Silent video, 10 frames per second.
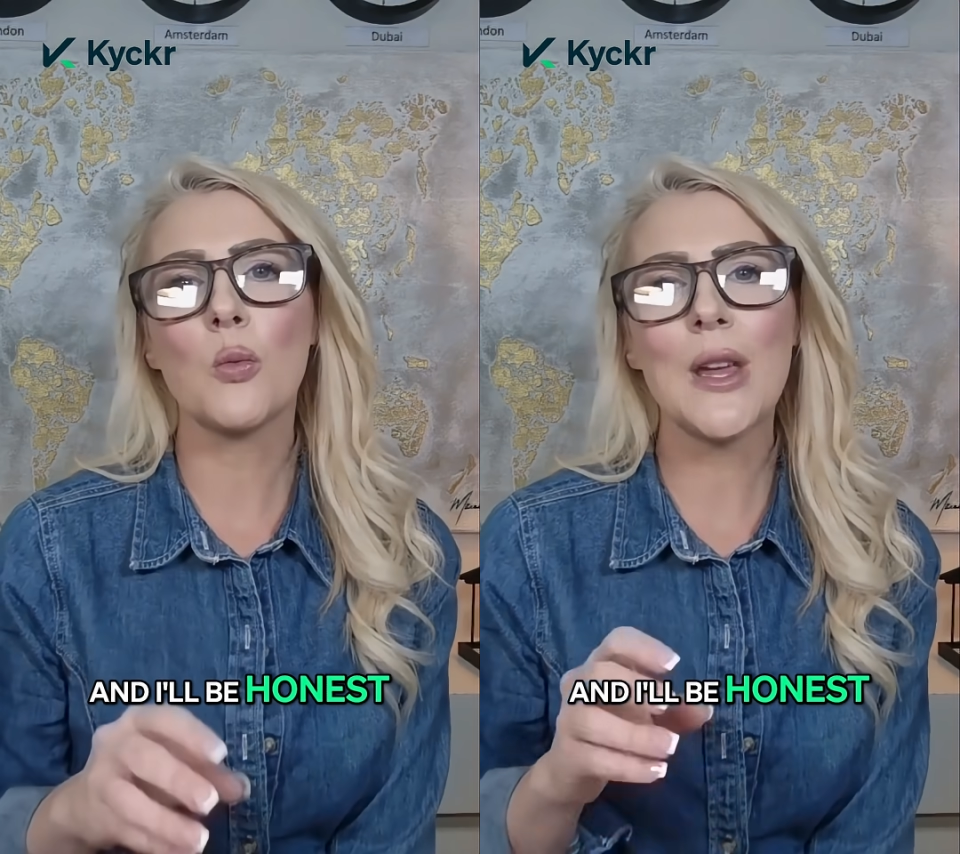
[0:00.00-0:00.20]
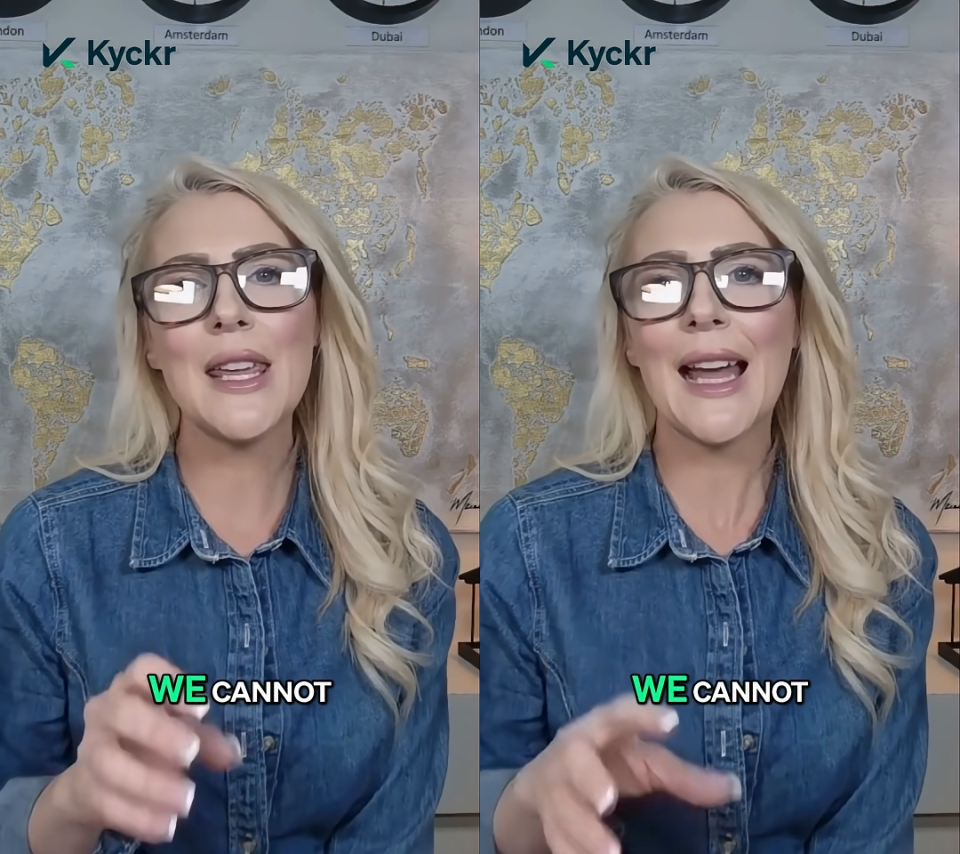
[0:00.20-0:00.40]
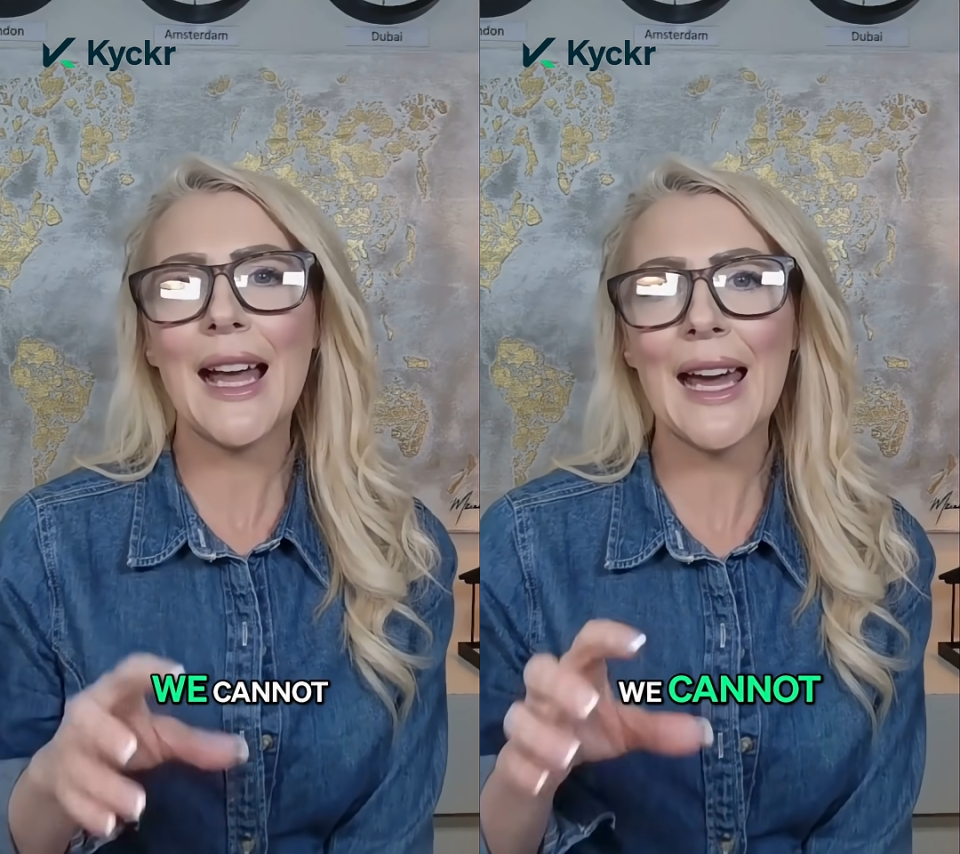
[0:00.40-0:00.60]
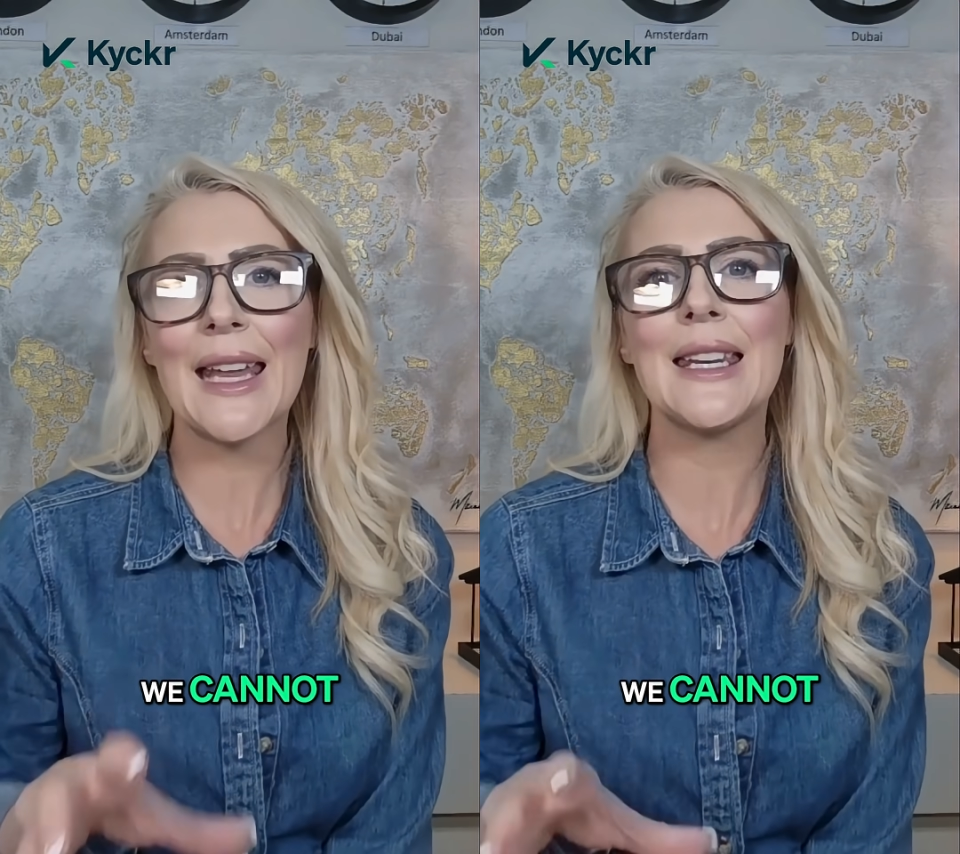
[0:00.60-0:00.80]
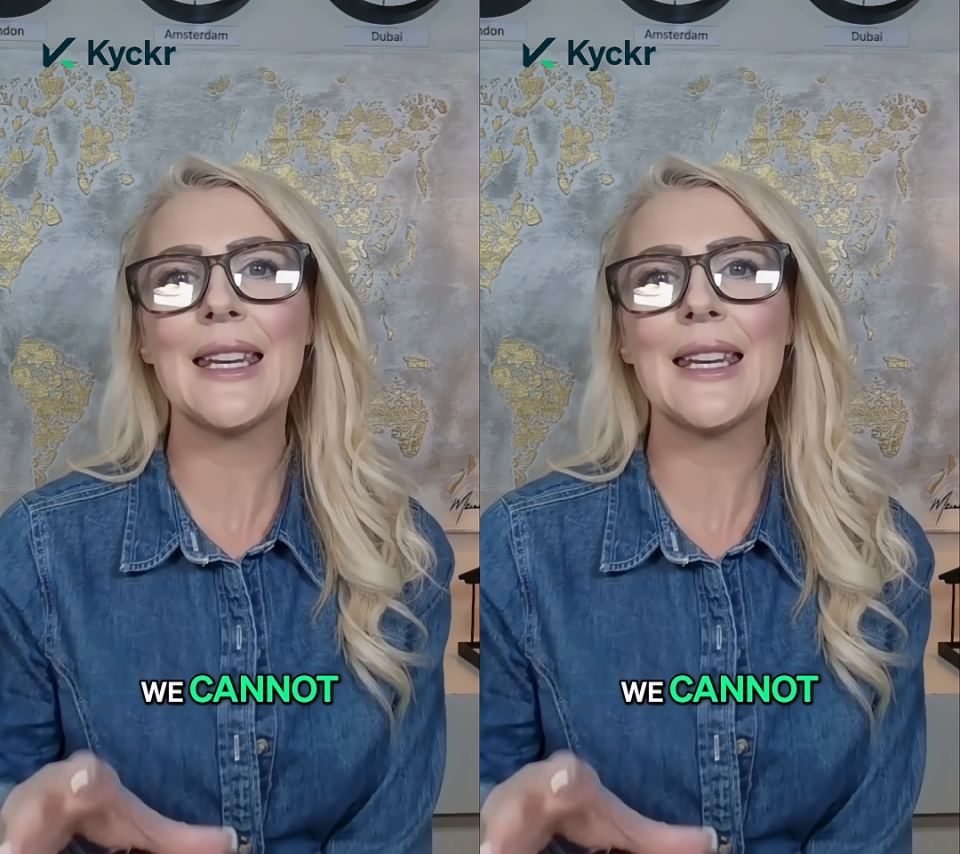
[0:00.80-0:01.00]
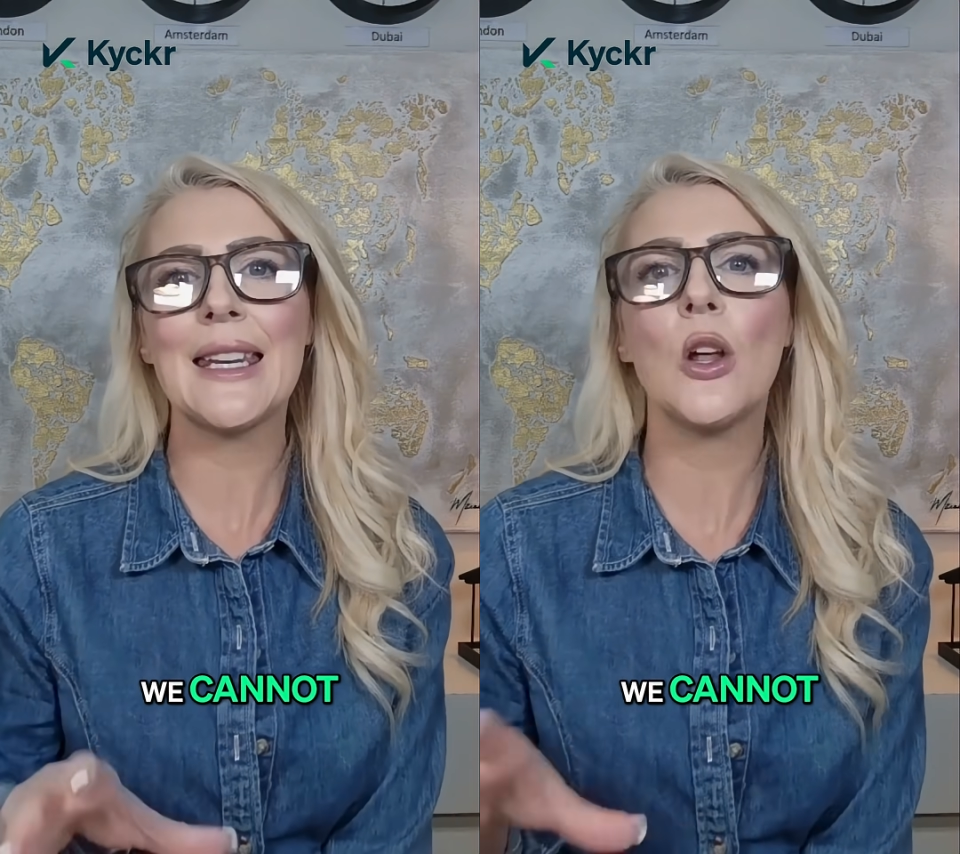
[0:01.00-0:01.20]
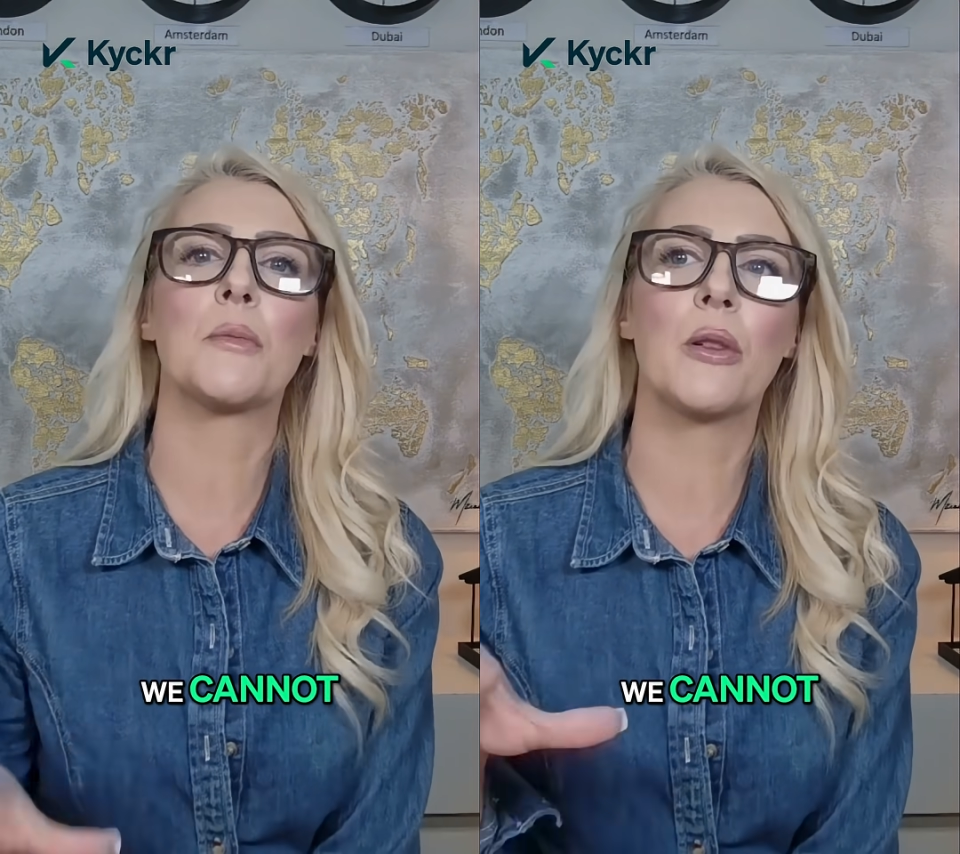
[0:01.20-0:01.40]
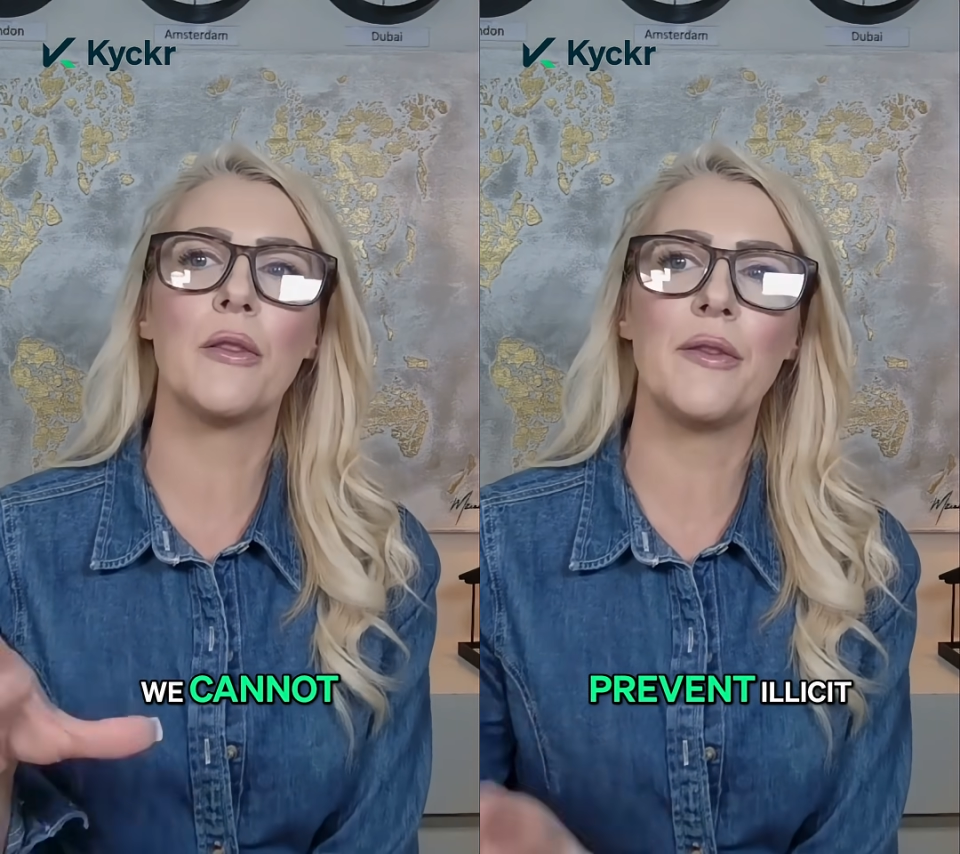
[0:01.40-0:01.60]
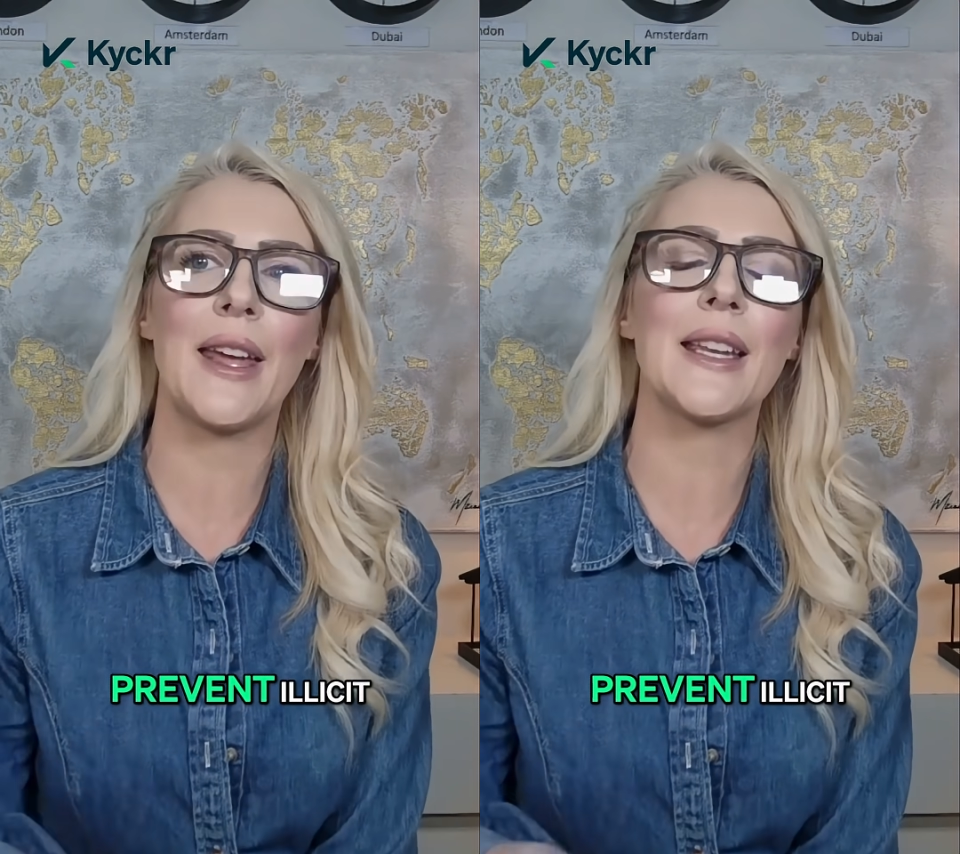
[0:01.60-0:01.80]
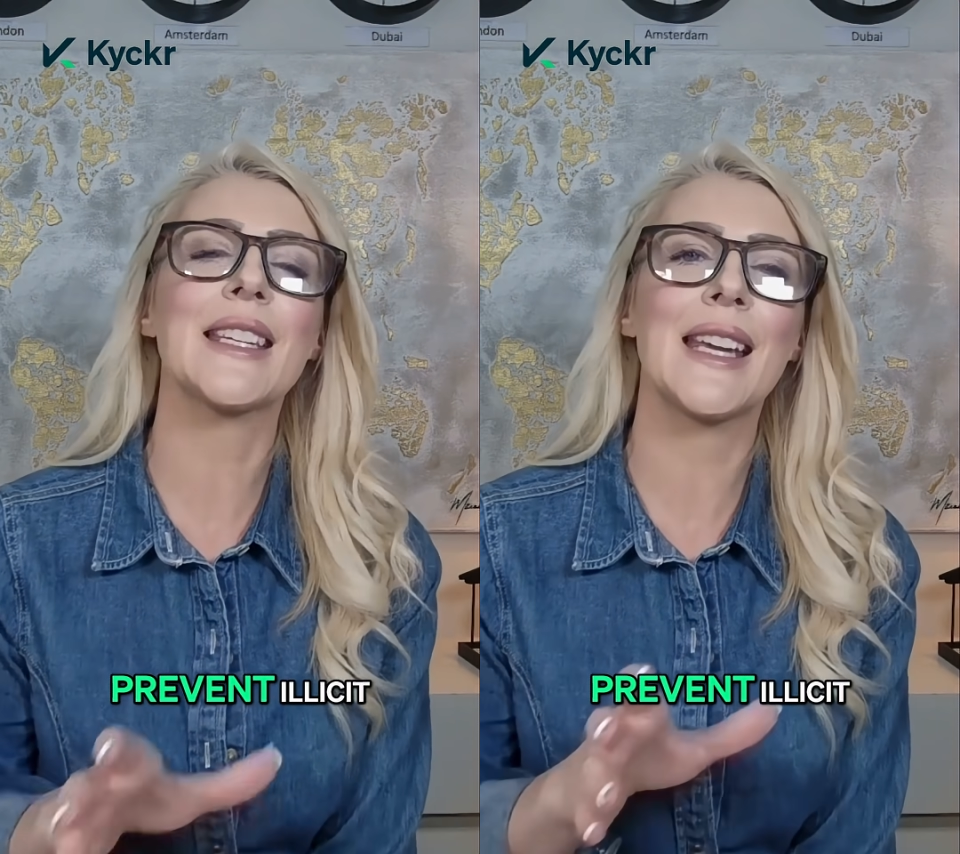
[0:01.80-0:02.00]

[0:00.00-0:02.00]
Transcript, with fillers: we cannot prevent